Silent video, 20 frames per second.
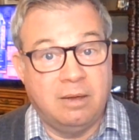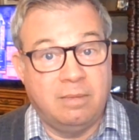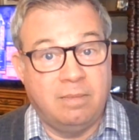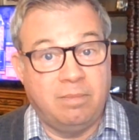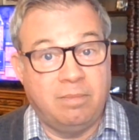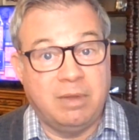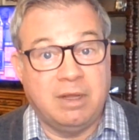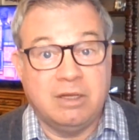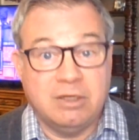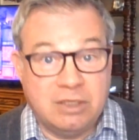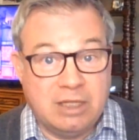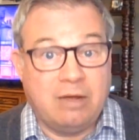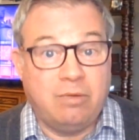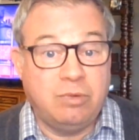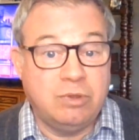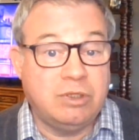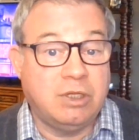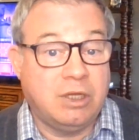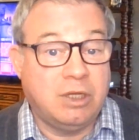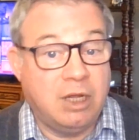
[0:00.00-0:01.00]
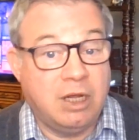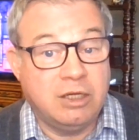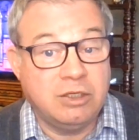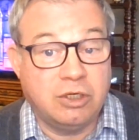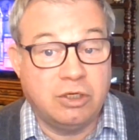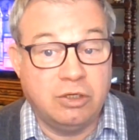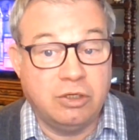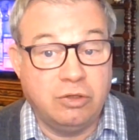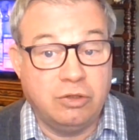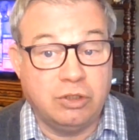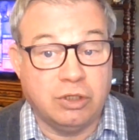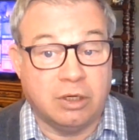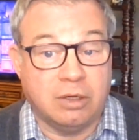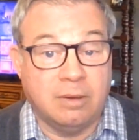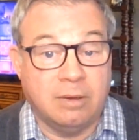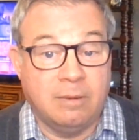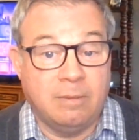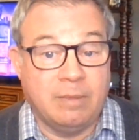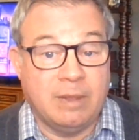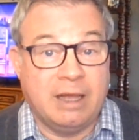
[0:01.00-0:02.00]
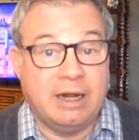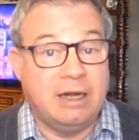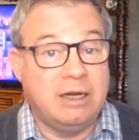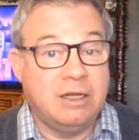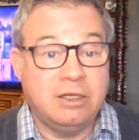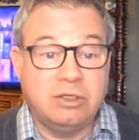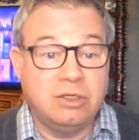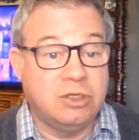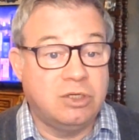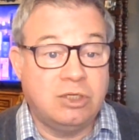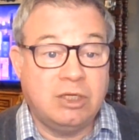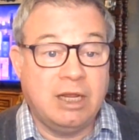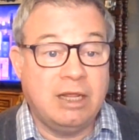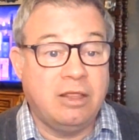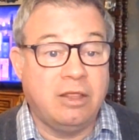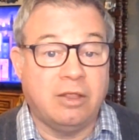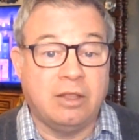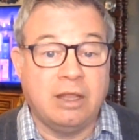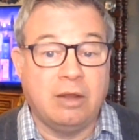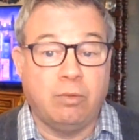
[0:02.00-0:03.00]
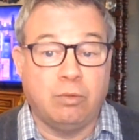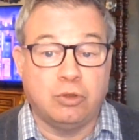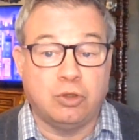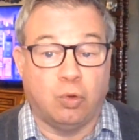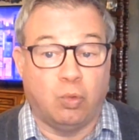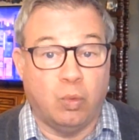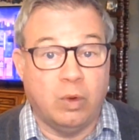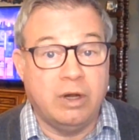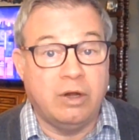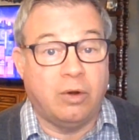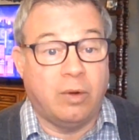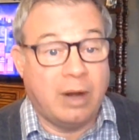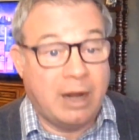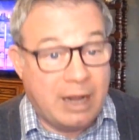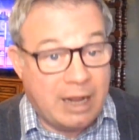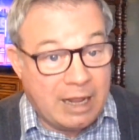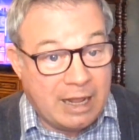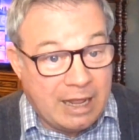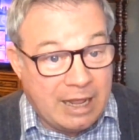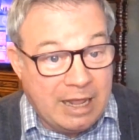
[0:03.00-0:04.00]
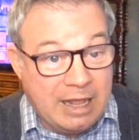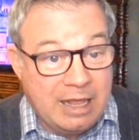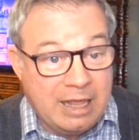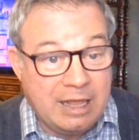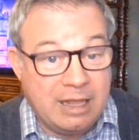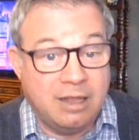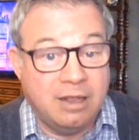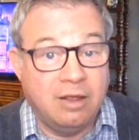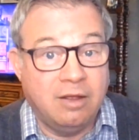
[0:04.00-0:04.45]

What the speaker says: Because that was the Constitution. And it doesn't say that they were to render a